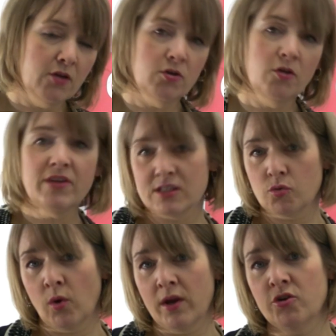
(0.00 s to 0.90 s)
Now, this is
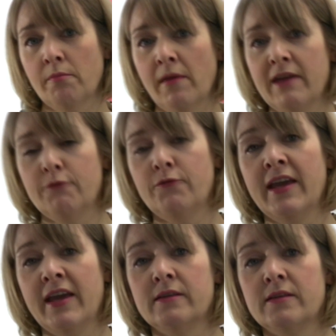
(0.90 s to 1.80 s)
where you might
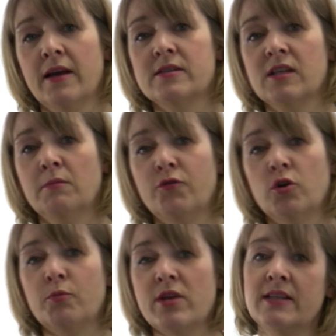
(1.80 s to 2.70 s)
find some of
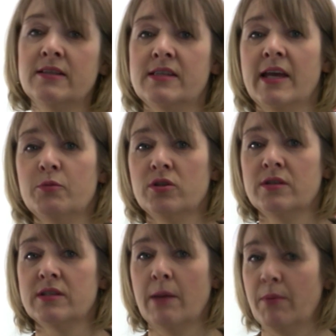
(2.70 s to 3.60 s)
your
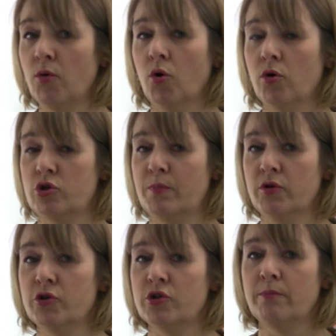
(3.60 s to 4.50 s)
preconceptions about
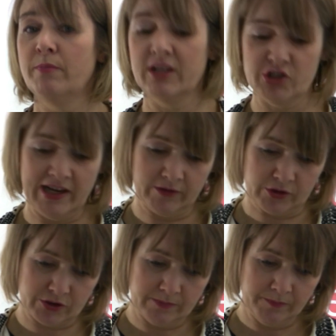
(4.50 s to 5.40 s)
entrepreneurship being
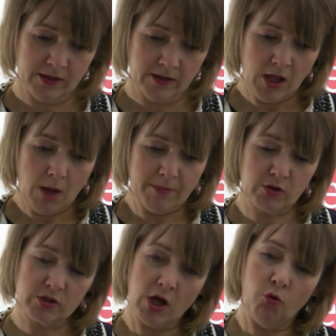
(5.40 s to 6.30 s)
challenged,
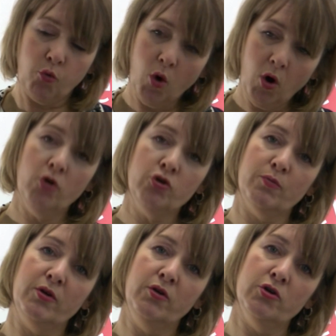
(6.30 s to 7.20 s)
because what
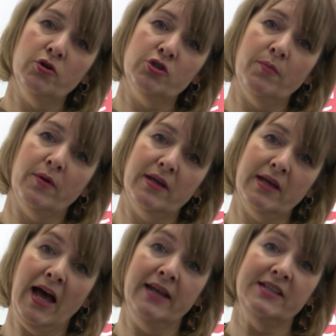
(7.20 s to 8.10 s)
entrepreneurship
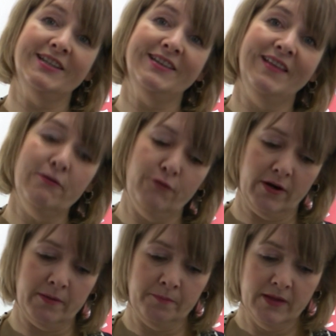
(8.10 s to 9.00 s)
can
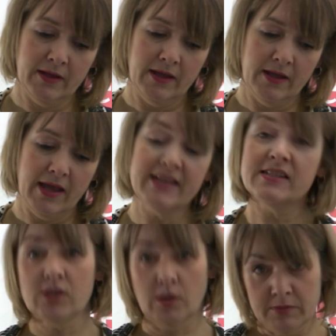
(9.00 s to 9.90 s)
deliver is
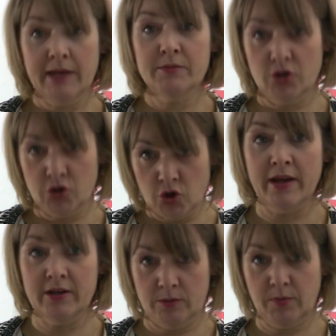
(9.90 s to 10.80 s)
sometimes a new
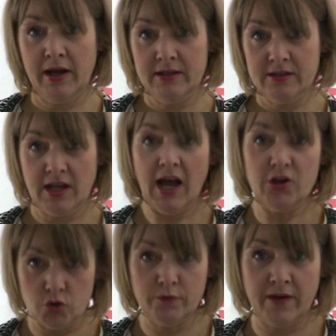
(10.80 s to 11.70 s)
enterprise, a
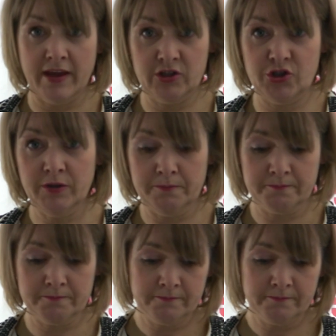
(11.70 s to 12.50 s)
new venture,